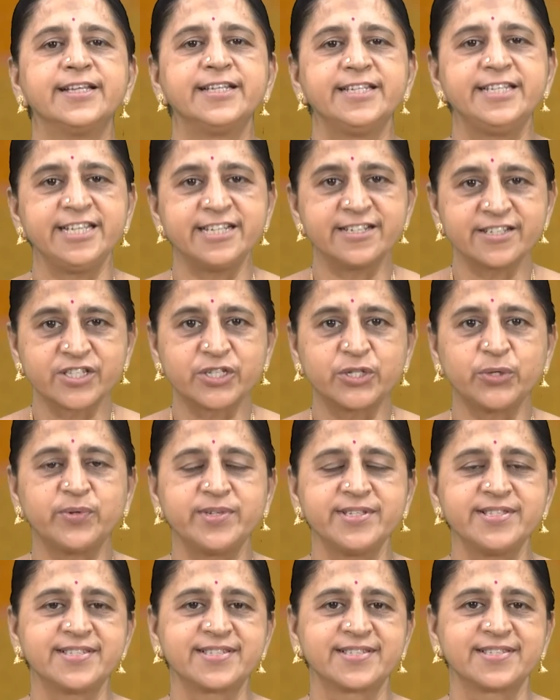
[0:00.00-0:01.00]
Dear
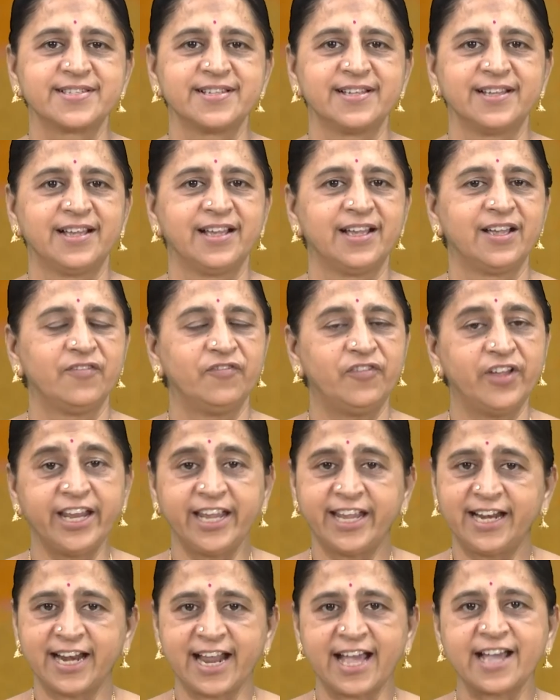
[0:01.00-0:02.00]
students, very
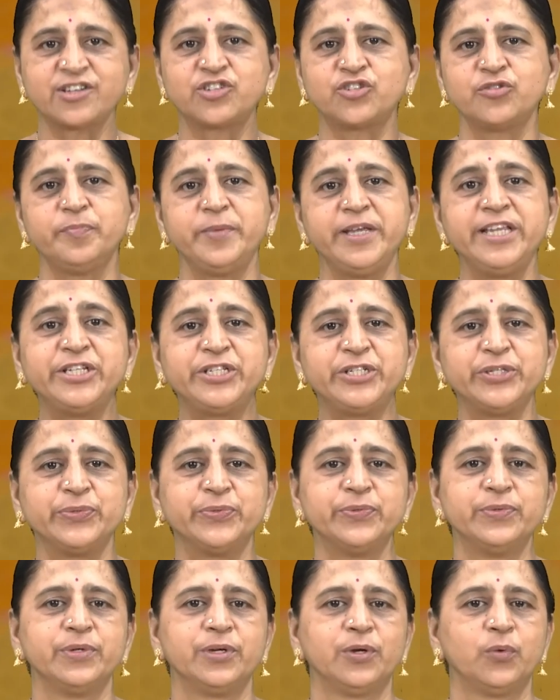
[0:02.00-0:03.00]
glad to meet you
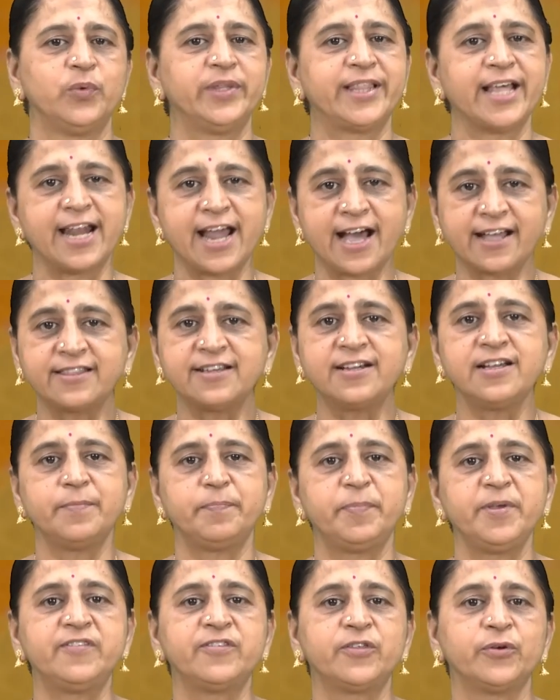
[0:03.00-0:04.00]
with another
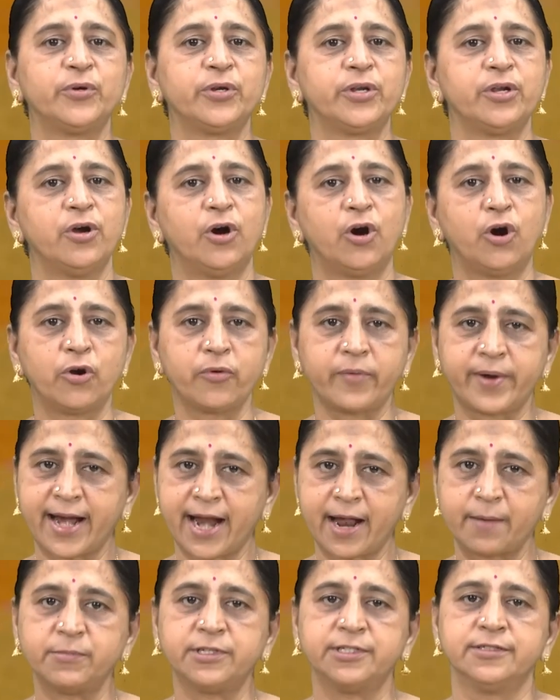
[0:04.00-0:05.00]
episode on
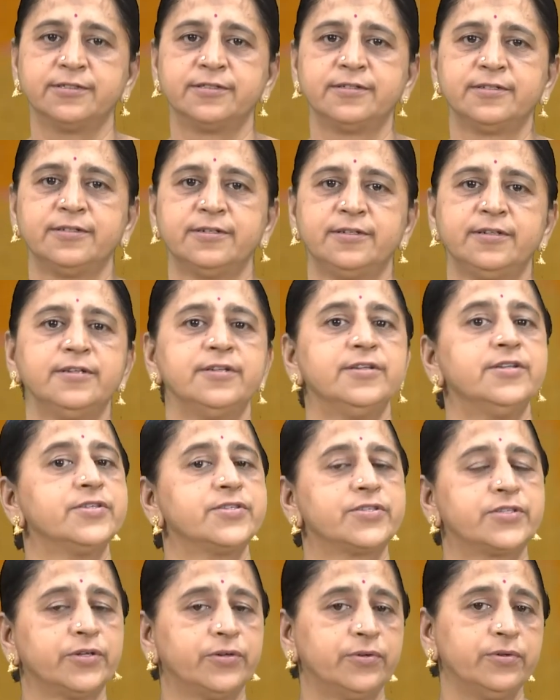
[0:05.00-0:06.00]
grammar.
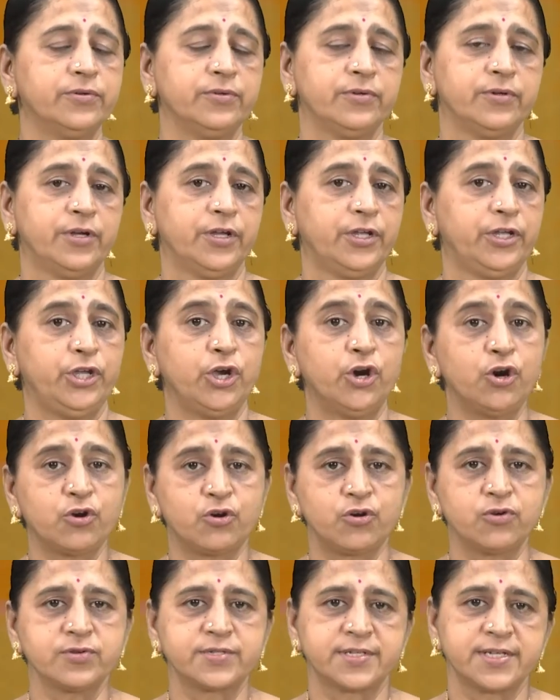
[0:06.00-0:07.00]
So, your
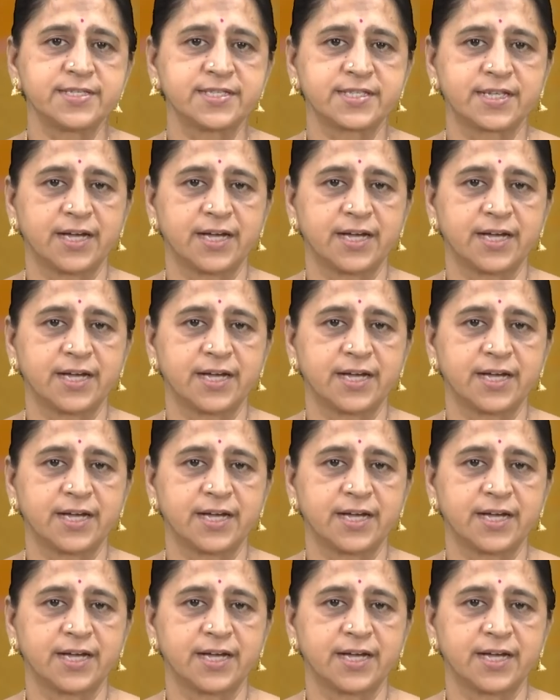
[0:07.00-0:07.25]
course is